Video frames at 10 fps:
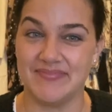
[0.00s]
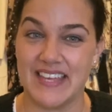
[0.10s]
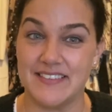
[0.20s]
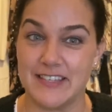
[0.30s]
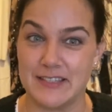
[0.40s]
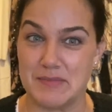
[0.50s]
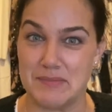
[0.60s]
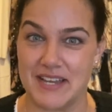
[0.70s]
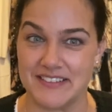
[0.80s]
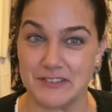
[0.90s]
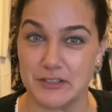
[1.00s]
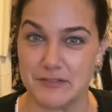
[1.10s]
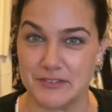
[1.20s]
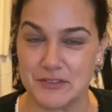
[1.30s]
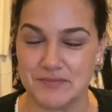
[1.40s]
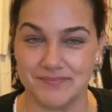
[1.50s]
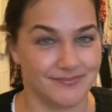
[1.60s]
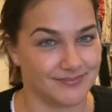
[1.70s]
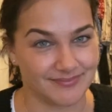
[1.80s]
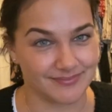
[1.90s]
So that my bag's not on the floor.
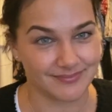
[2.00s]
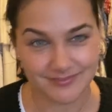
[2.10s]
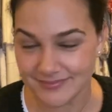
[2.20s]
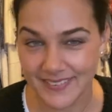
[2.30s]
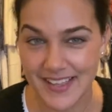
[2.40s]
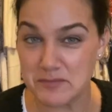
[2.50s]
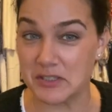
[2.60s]
I'm